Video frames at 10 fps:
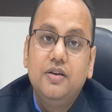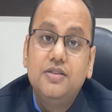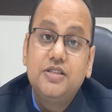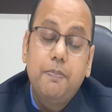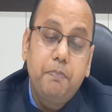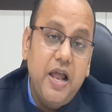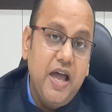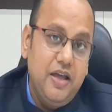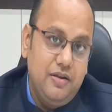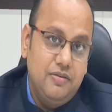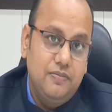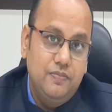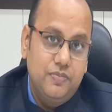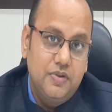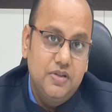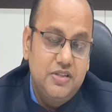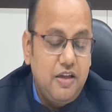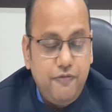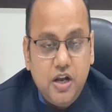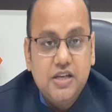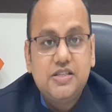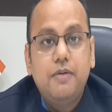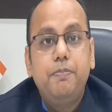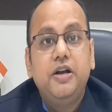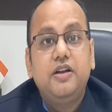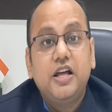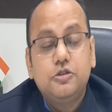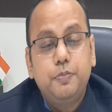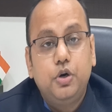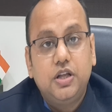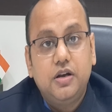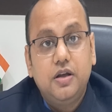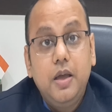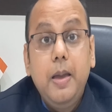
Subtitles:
supplier, say for example transporter,